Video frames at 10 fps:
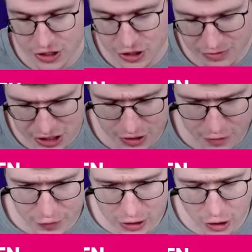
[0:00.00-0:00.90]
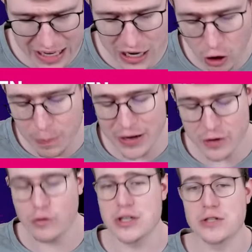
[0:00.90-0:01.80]
So we just go for the lock here. Lockbait,
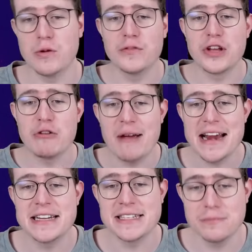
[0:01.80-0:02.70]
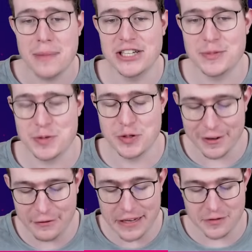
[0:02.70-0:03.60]
of course, one of the greatest matchups you can
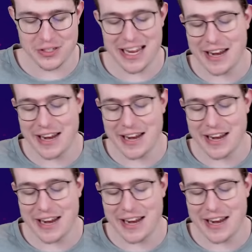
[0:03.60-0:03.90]
face with this deck.